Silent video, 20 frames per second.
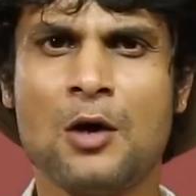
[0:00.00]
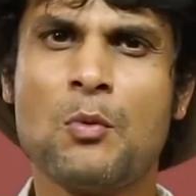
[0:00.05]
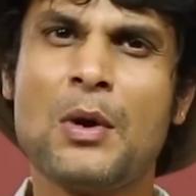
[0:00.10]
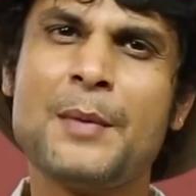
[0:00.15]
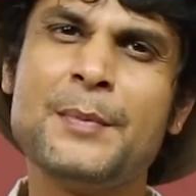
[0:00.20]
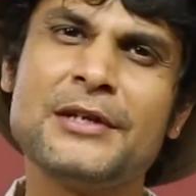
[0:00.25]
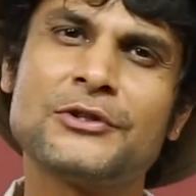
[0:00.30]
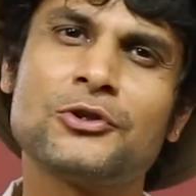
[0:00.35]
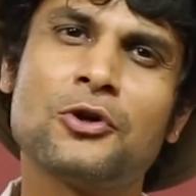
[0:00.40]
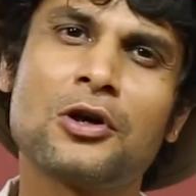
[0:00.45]

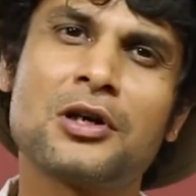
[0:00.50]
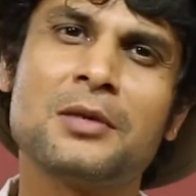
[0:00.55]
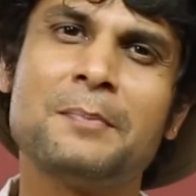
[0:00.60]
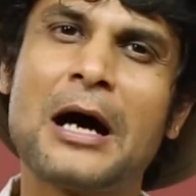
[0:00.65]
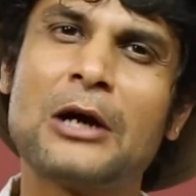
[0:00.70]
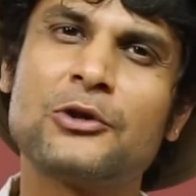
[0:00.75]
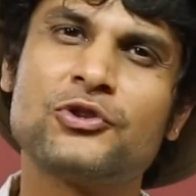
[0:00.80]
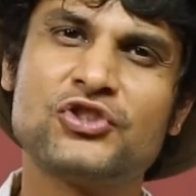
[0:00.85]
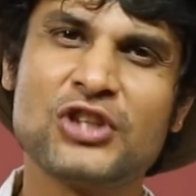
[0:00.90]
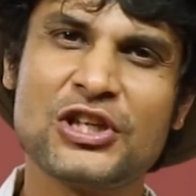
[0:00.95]
When we talk
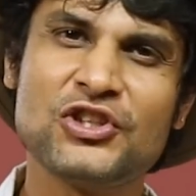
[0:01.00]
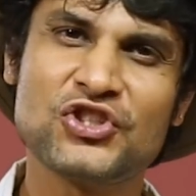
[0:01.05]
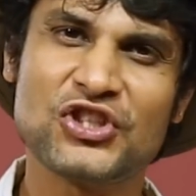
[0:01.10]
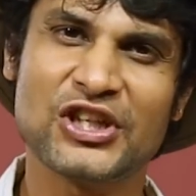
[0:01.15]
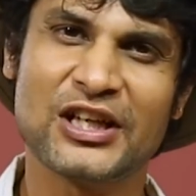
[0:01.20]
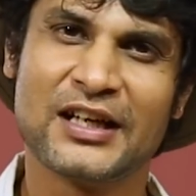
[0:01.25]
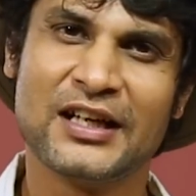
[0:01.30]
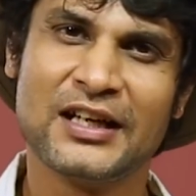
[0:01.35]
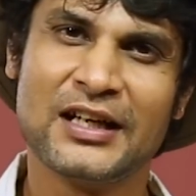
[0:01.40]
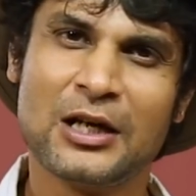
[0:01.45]
about
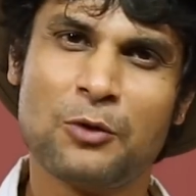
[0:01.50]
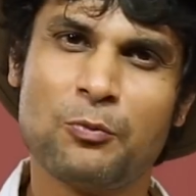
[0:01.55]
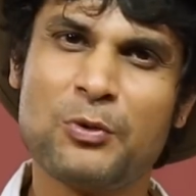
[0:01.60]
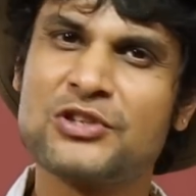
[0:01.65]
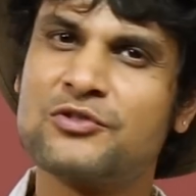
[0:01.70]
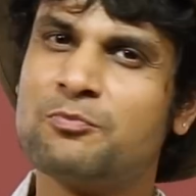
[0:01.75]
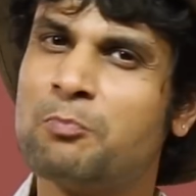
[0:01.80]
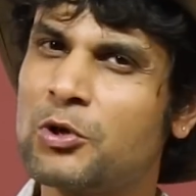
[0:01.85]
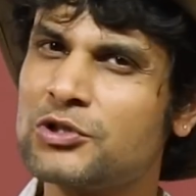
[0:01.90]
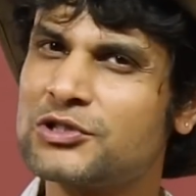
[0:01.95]
ginger,
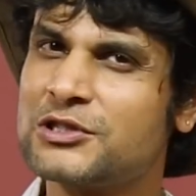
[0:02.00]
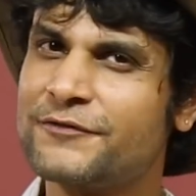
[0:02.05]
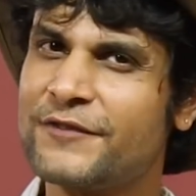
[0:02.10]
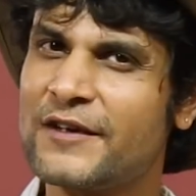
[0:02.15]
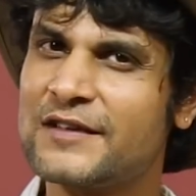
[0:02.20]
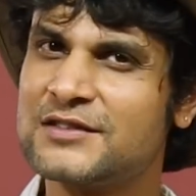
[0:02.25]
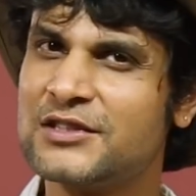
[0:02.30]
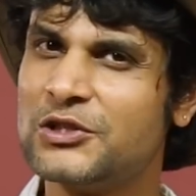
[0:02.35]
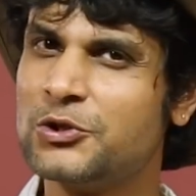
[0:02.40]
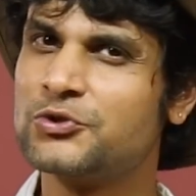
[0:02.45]
which most of
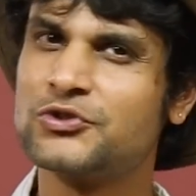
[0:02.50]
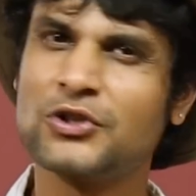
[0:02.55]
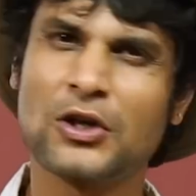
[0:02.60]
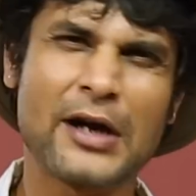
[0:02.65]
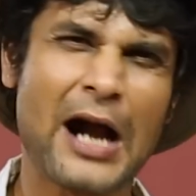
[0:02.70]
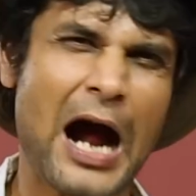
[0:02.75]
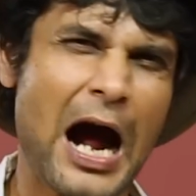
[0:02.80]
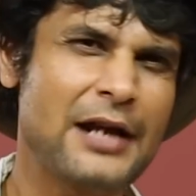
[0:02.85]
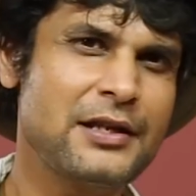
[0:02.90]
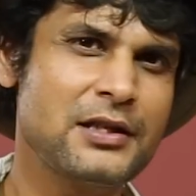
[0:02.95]
us use,
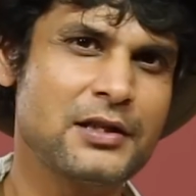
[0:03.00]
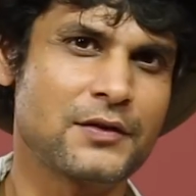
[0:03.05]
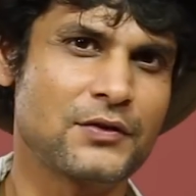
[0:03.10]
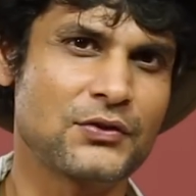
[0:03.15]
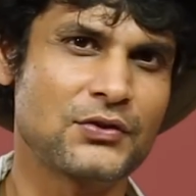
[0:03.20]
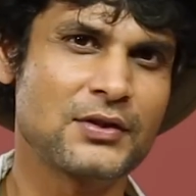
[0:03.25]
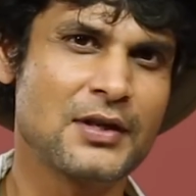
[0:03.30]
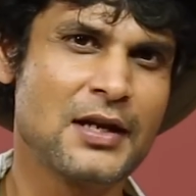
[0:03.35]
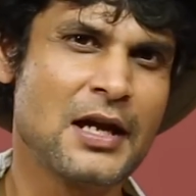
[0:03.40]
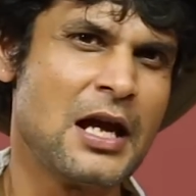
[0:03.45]
or
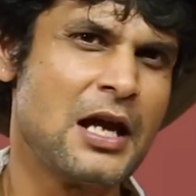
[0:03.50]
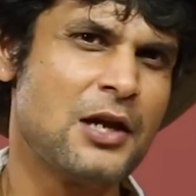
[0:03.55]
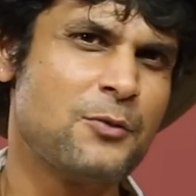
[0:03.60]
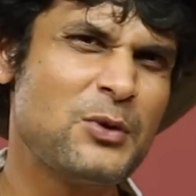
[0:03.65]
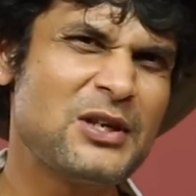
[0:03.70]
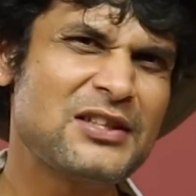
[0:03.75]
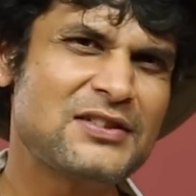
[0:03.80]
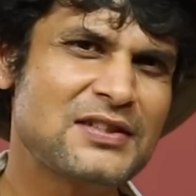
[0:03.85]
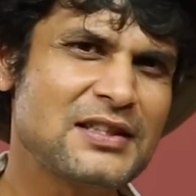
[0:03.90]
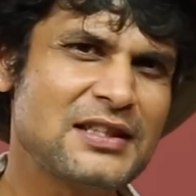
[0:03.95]
onions,
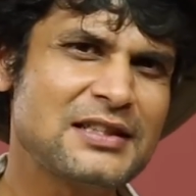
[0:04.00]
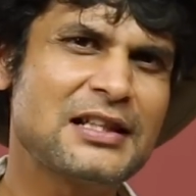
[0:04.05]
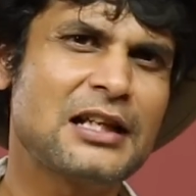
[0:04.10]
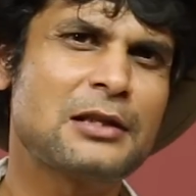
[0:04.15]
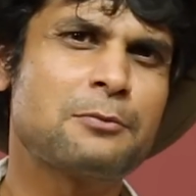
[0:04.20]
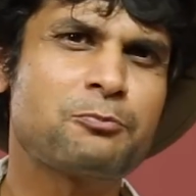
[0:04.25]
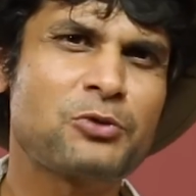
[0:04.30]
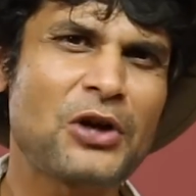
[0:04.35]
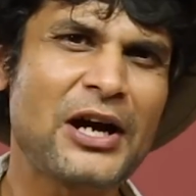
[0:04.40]
we see that